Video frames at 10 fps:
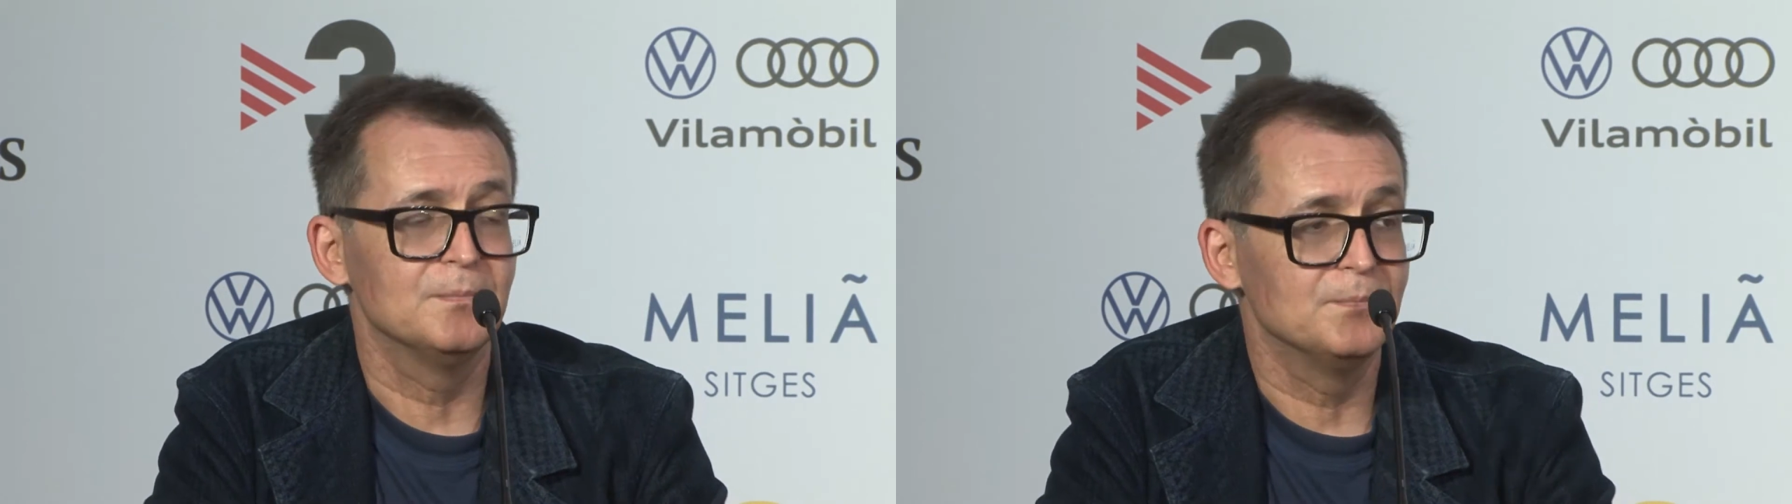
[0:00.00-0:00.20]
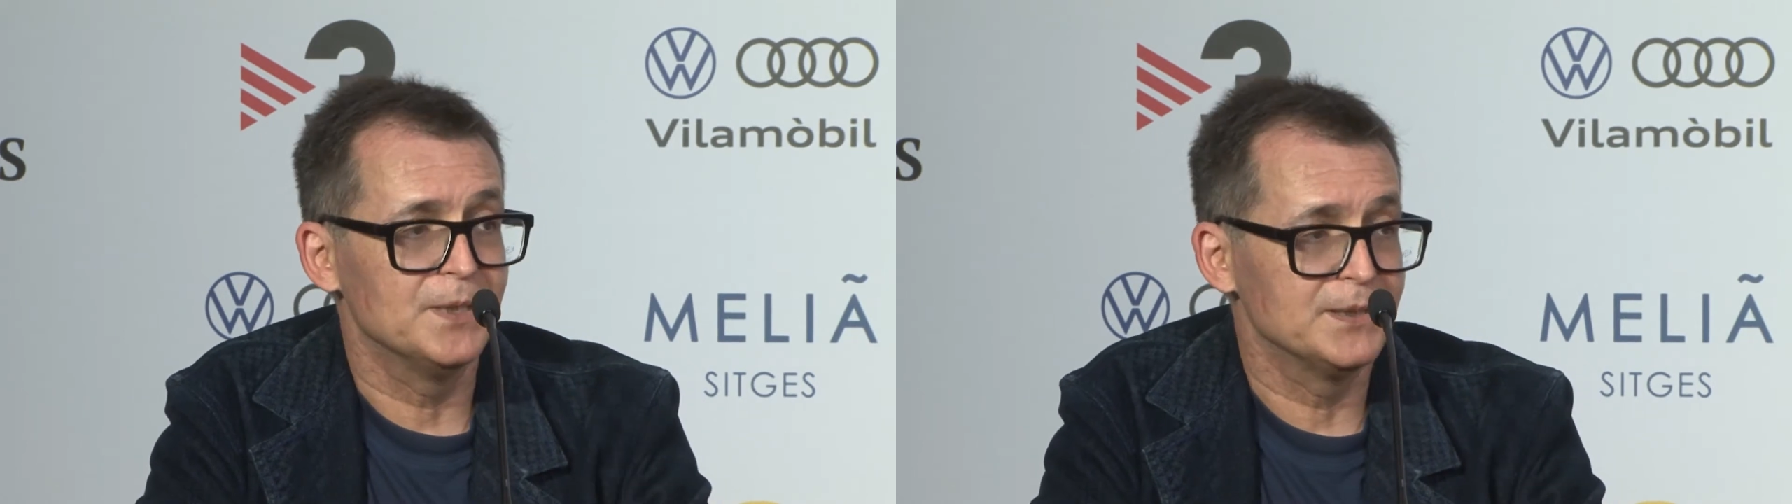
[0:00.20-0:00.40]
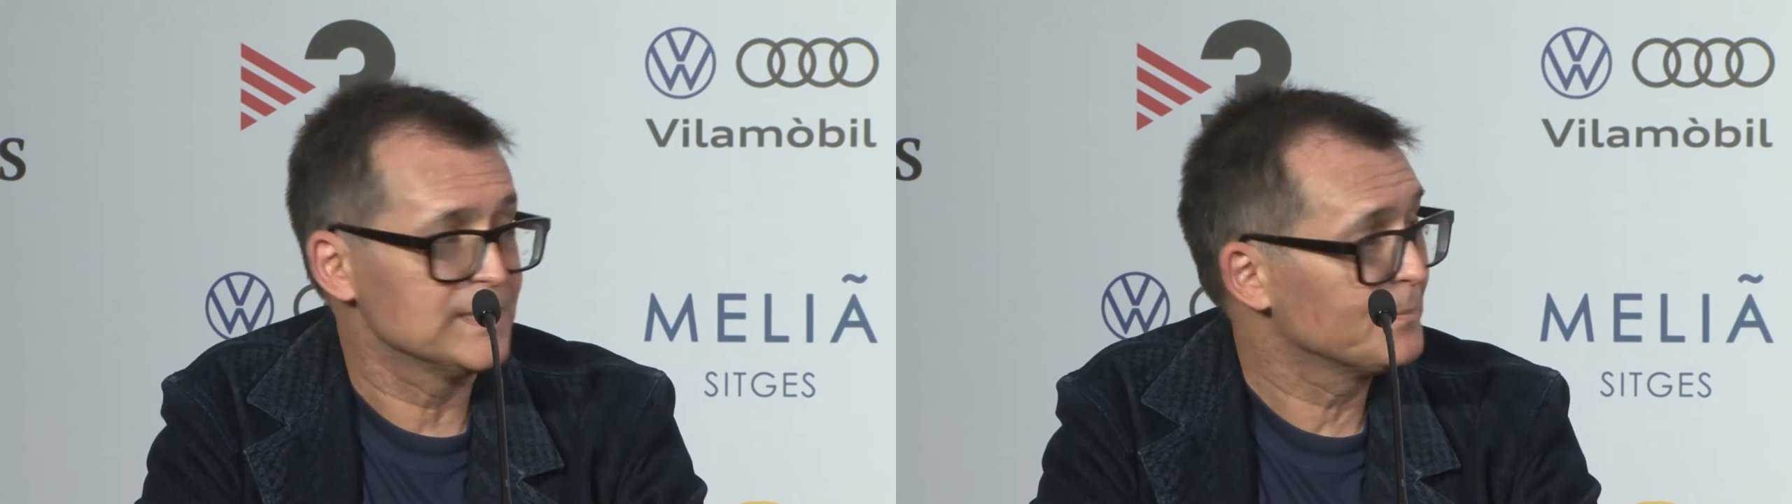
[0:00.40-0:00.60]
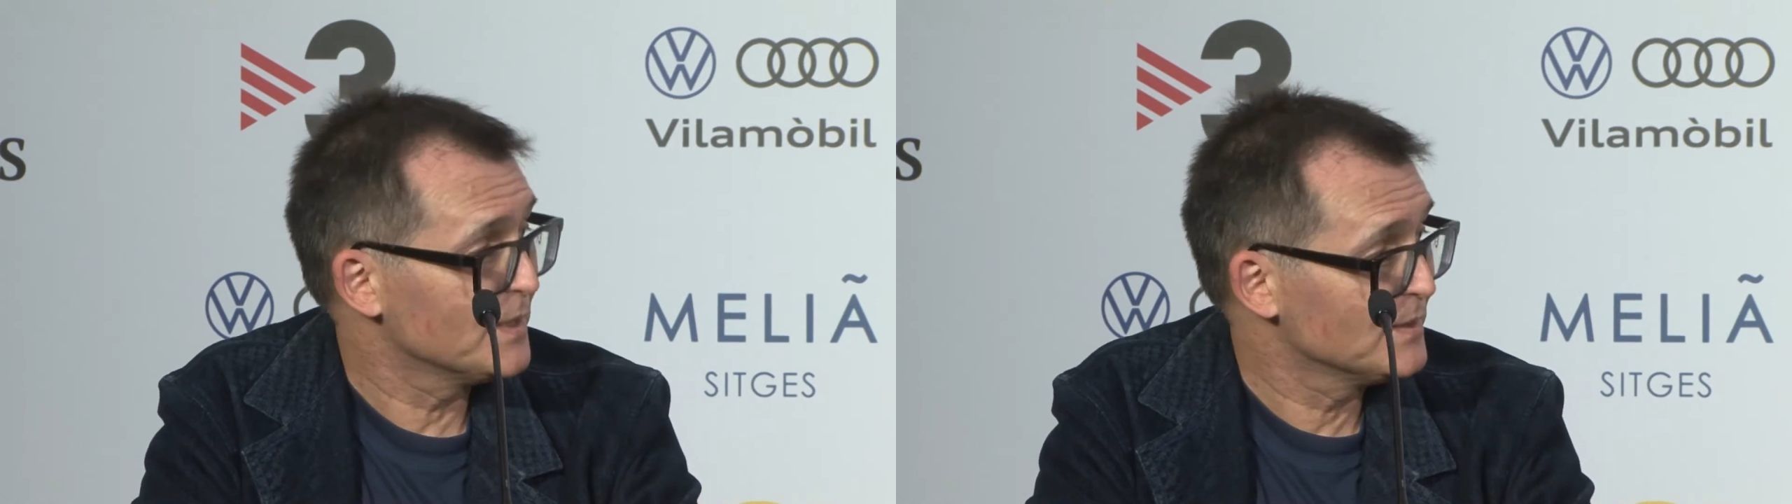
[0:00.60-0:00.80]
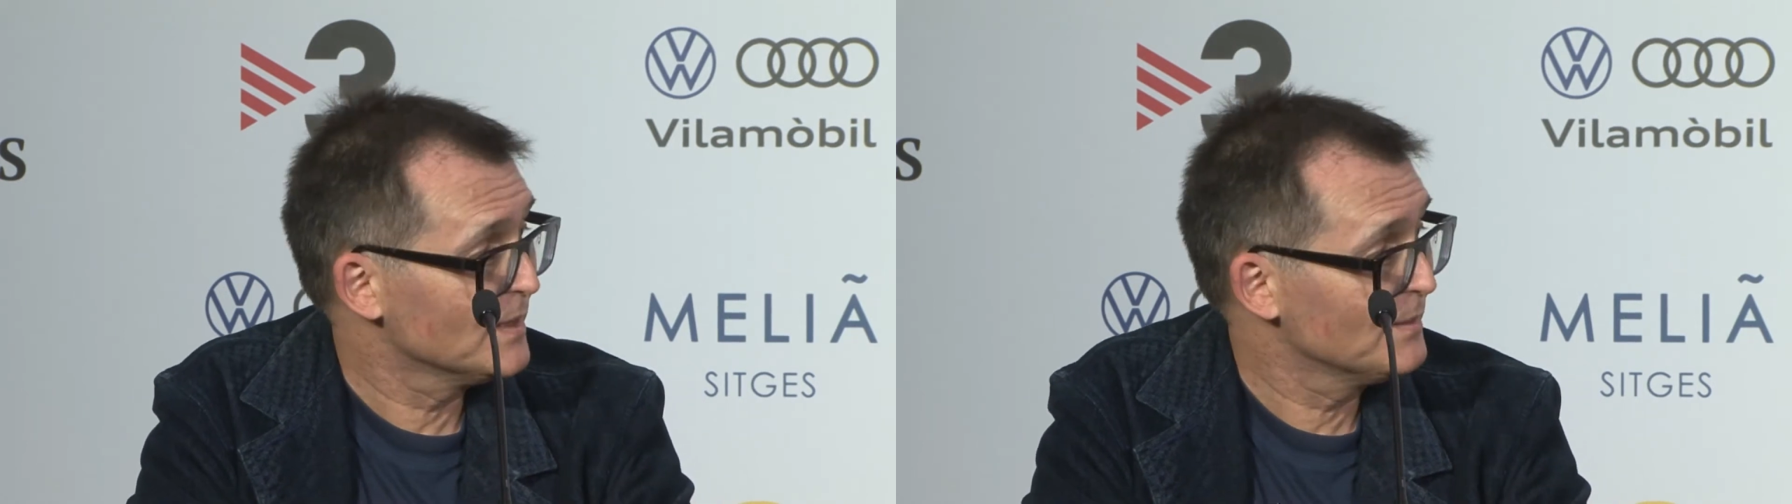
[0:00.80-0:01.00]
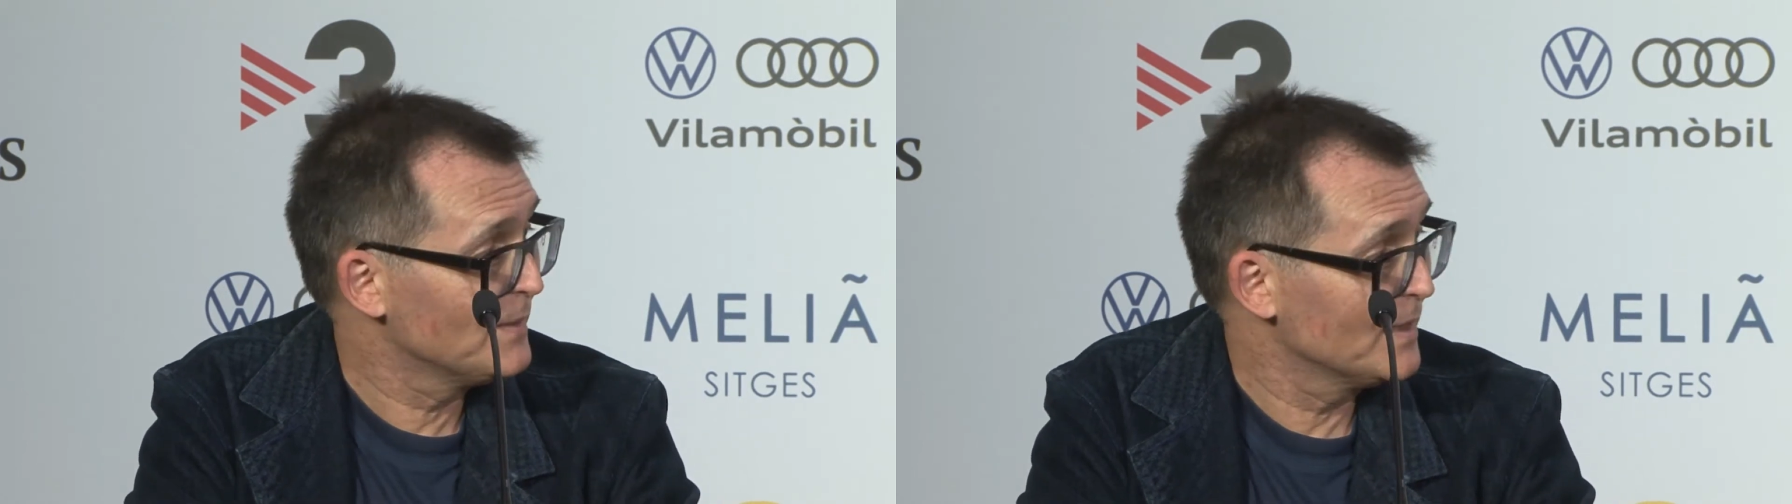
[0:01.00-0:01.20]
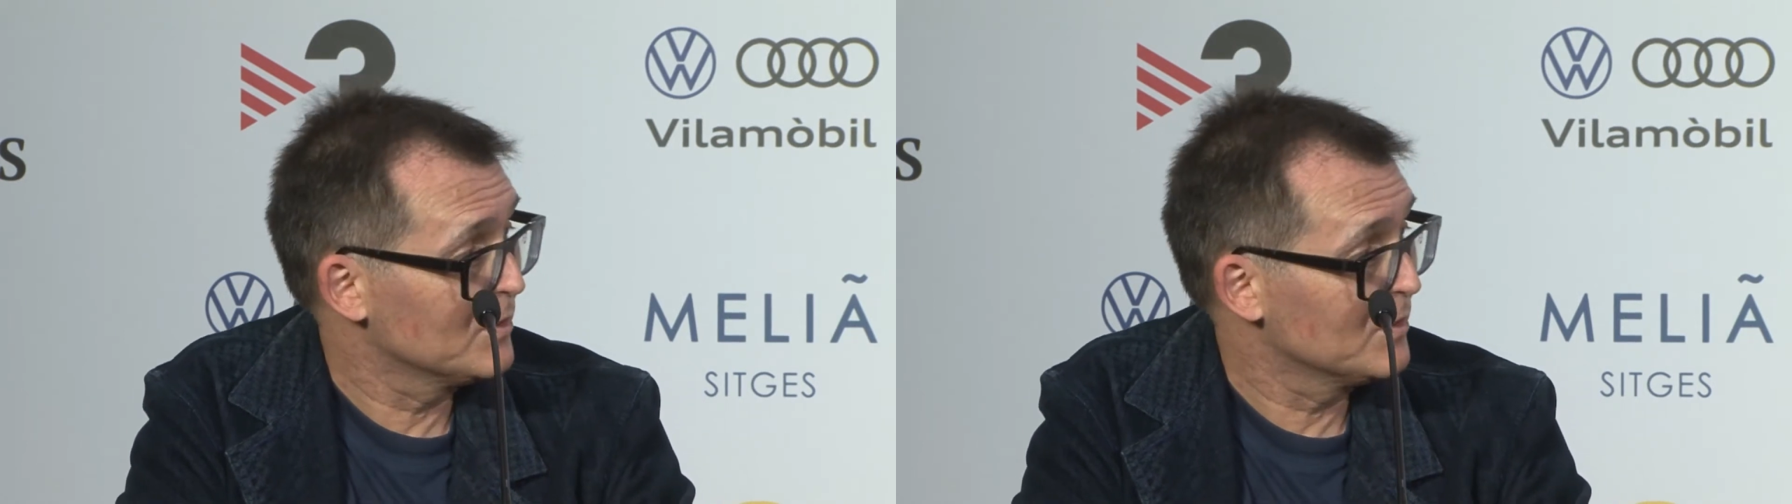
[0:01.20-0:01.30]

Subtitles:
Benjamenta by